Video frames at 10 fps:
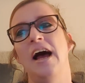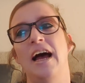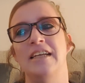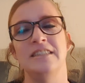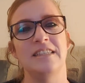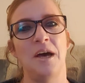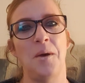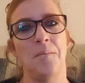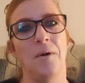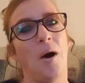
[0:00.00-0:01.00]
And
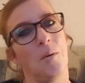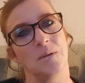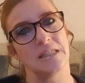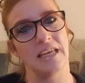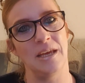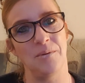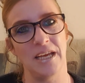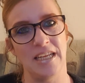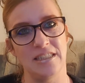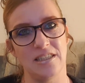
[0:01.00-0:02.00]
I will see you
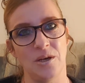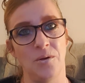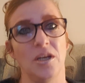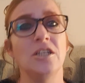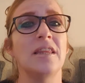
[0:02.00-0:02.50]
again soon.